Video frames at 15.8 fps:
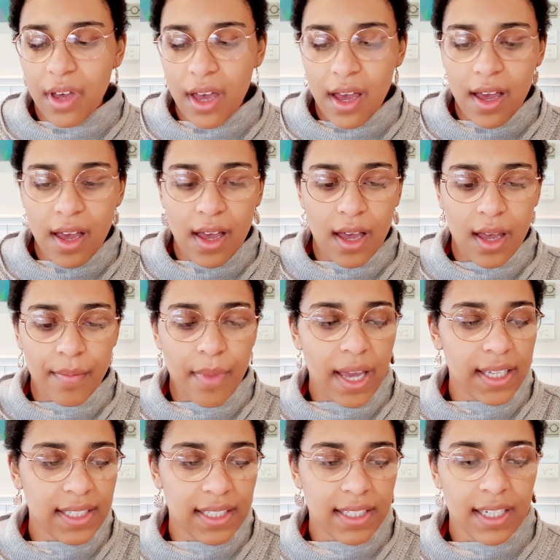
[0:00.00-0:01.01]
I
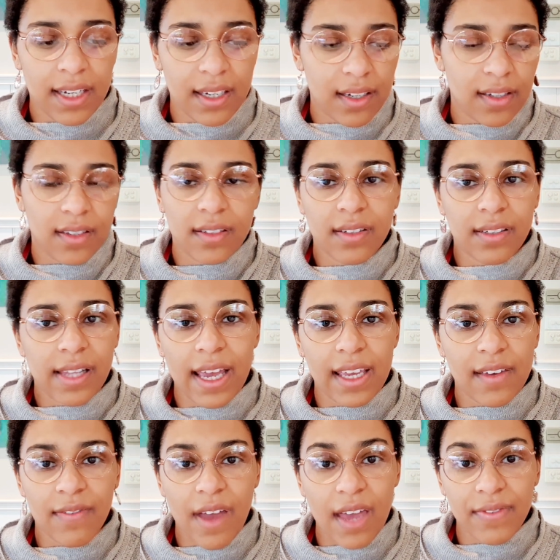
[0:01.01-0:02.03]
stick, like
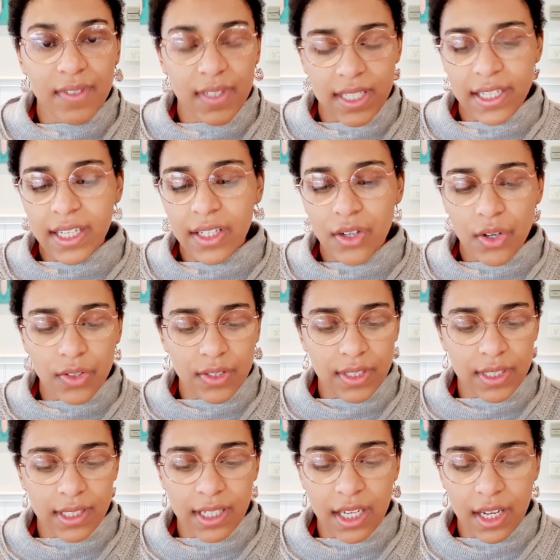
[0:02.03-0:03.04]
if I have sticky notes
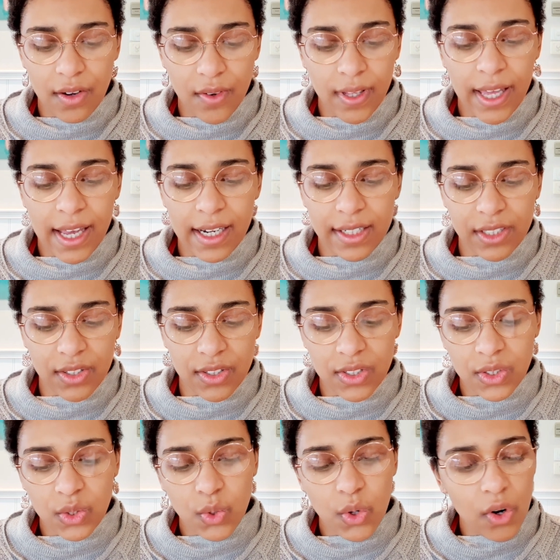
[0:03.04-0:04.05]
in here relating to the
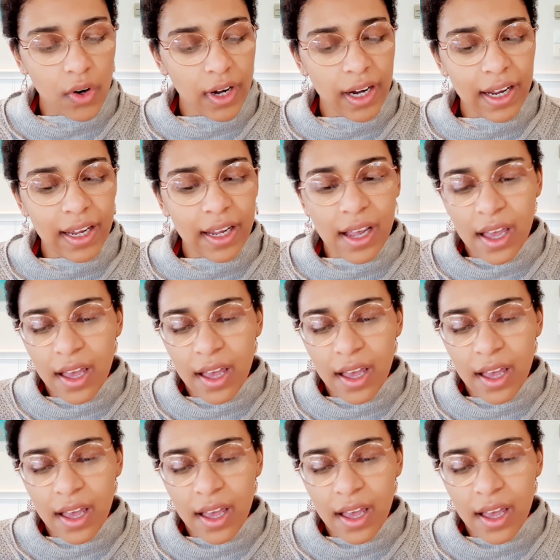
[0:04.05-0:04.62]
story,